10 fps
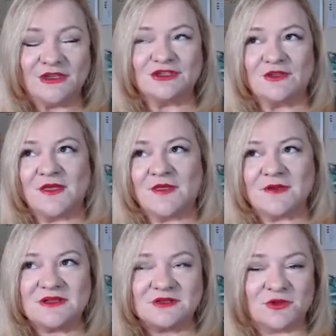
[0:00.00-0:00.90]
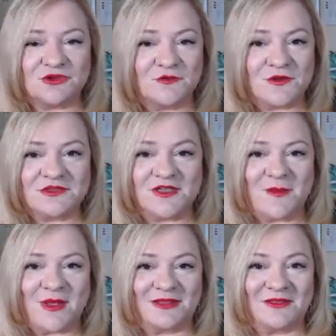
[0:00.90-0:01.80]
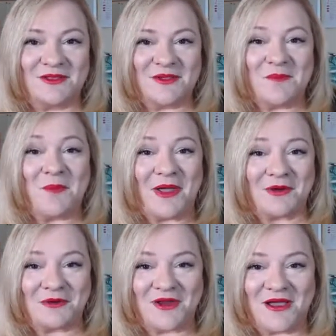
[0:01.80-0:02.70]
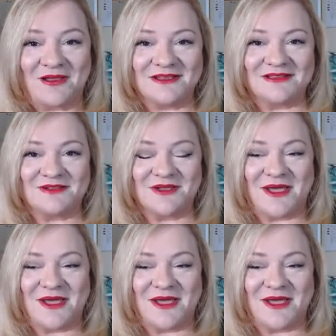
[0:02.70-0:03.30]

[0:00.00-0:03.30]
So then there is controversy about the micronized